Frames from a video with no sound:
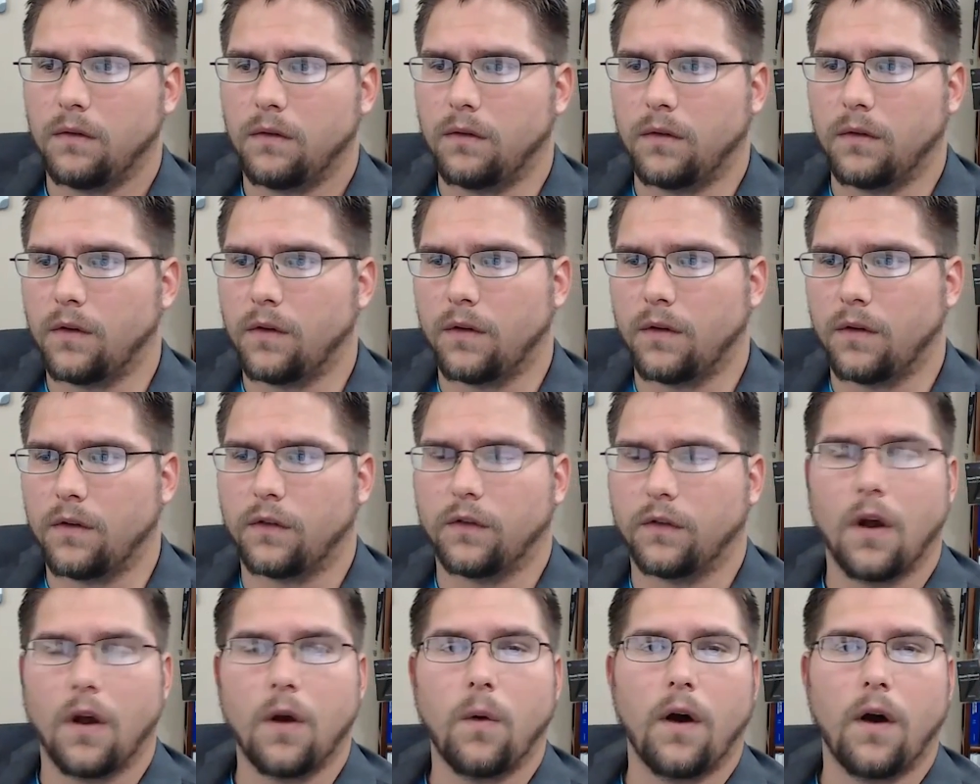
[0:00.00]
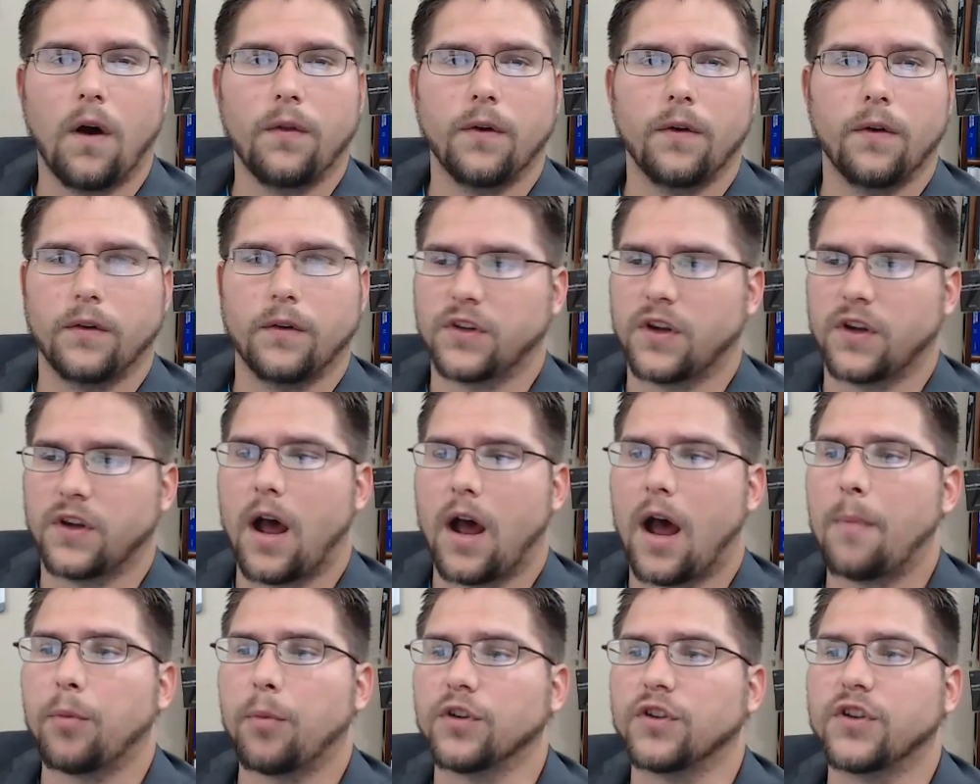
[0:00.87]
there's
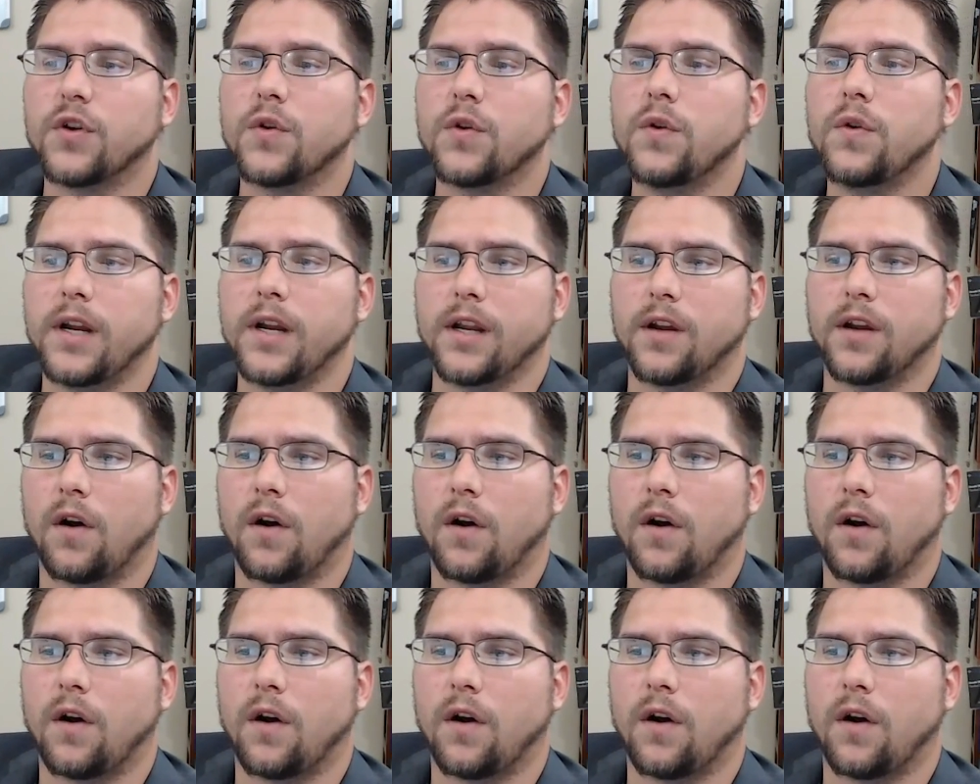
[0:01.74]
opportunity